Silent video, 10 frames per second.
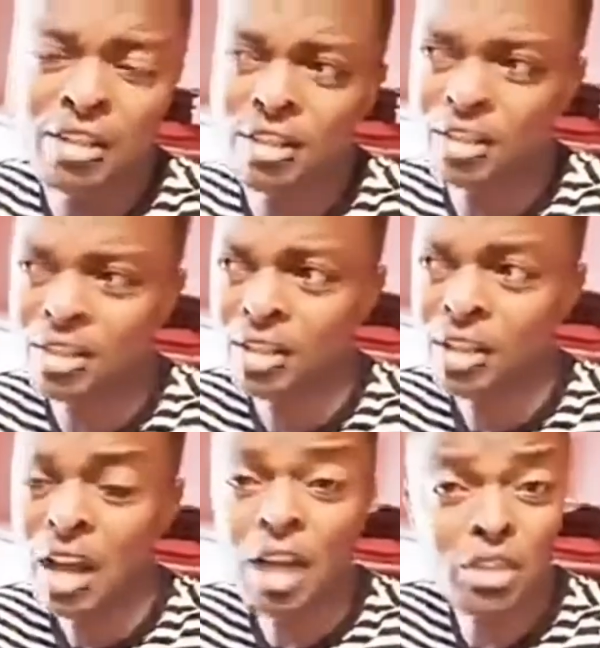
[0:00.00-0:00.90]
You know, I'm a
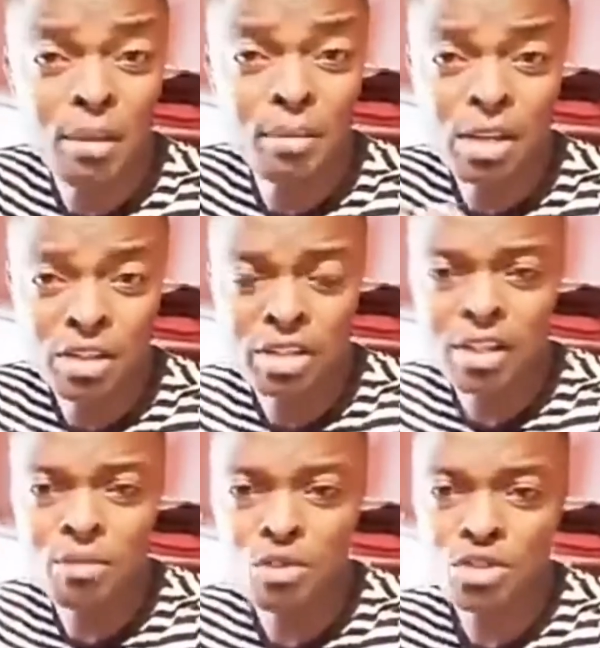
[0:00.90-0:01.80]
very rich
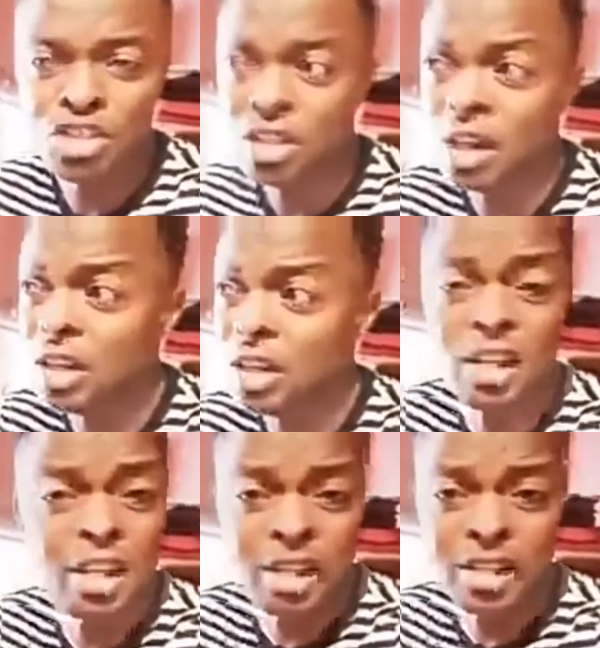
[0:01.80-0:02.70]
artist. Actually, I'm the
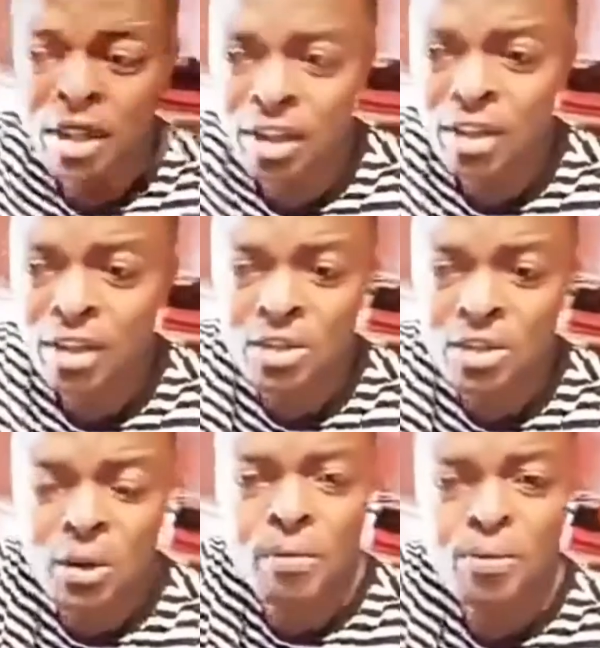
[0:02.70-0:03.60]
richest musician
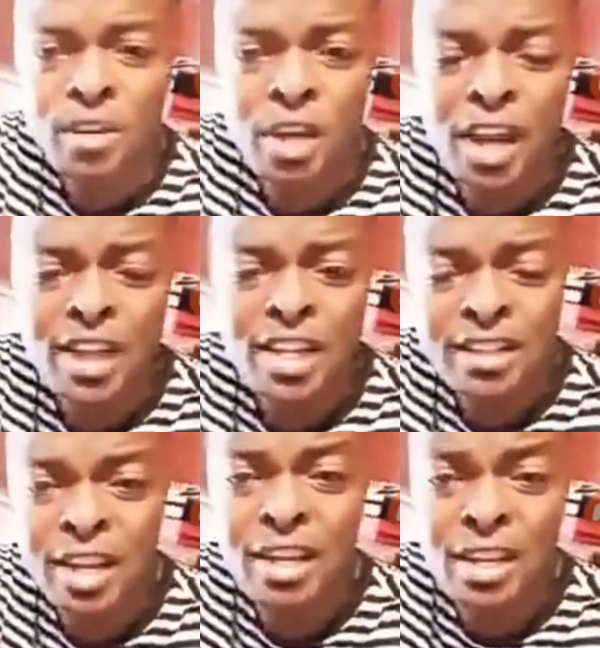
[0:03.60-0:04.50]
in East and
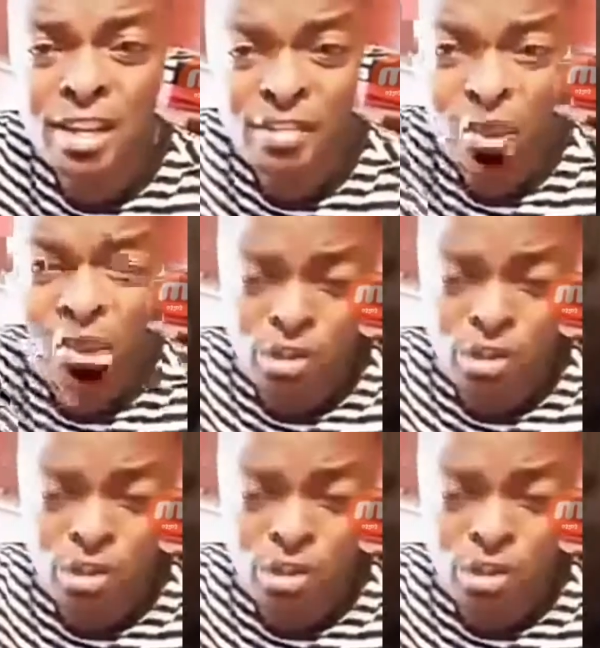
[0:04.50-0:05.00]
Central Africa.